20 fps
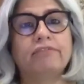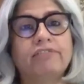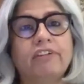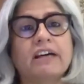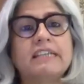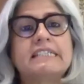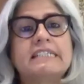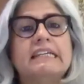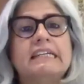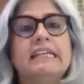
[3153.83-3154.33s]

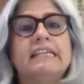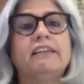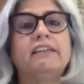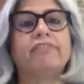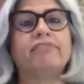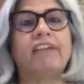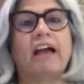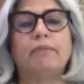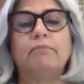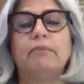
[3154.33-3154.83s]
Firstly, the
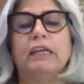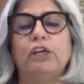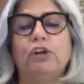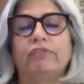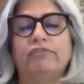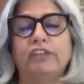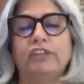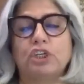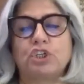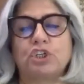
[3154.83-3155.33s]
family
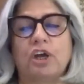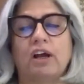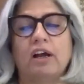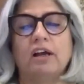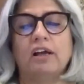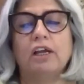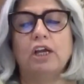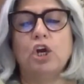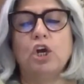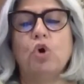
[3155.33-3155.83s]
of Disha,
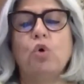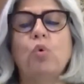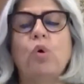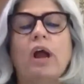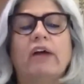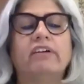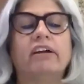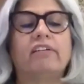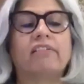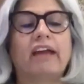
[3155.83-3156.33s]
who
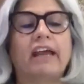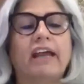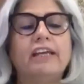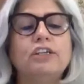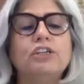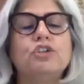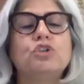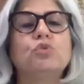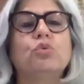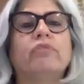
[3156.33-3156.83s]
have a
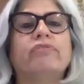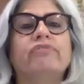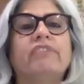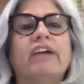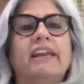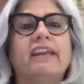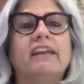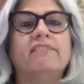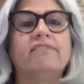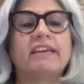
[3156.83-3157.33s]
right to a
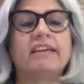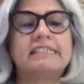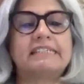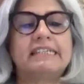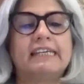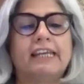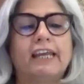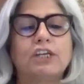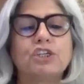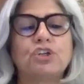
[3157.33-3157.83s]
fair
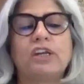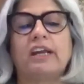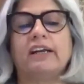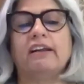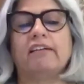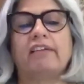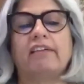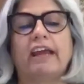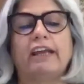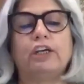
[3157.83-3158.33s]
investigation
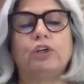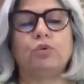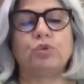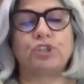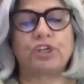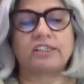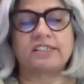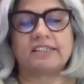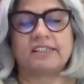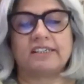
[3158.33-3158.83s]
and a right to
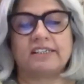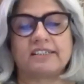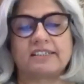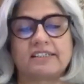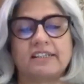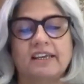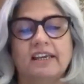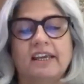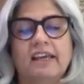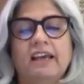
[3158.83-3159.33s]

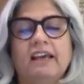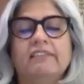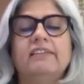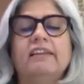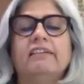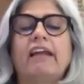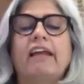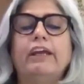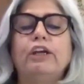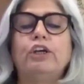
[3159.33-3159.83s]
justice.
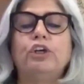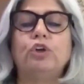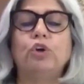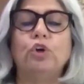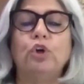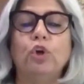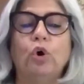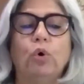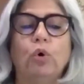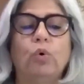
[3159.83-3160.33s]
The right to
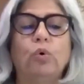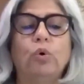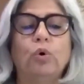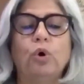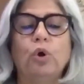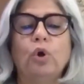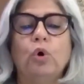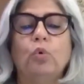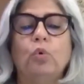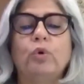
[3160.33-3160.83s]
know,
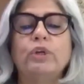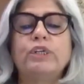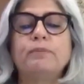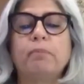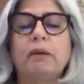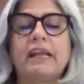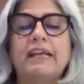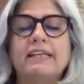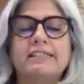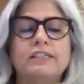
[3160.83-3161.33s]
which
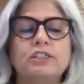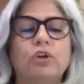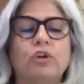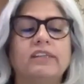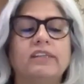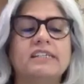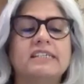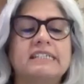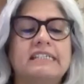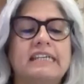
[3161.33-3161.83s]
places
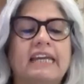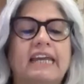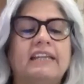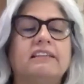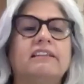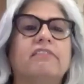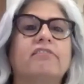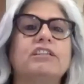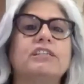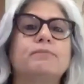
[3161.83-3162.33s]
on the
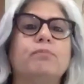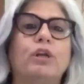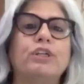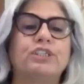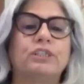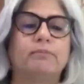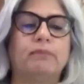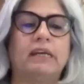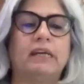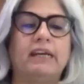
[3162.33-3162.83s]
state the
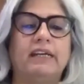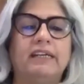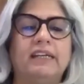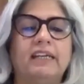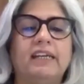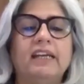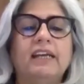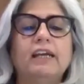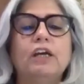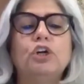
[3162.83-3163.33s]

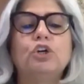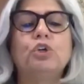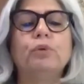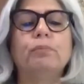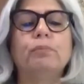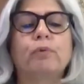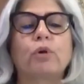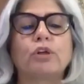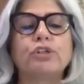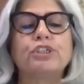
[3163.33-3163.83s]
responsibility to
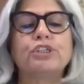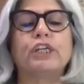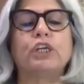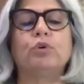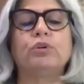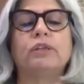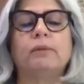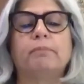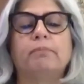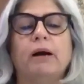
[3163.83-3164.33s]

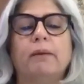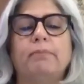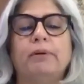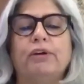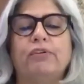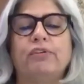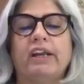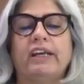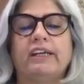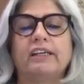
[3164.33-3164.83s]
prosecute the
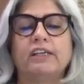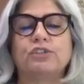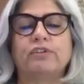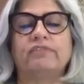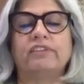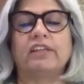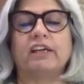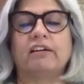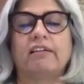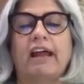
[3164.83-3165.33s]
perpetrators
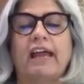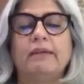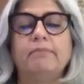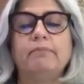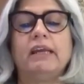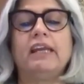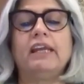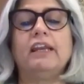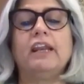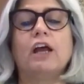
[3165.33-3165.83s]
of the
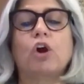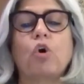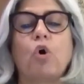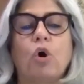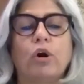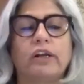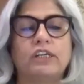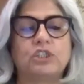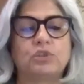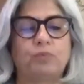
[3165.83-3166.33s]
crime in
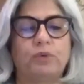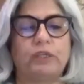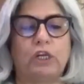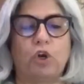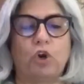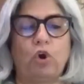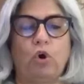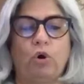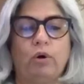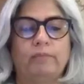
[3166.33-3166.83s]
accordance with
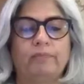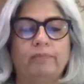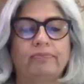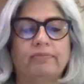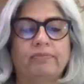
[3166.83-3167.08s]
law.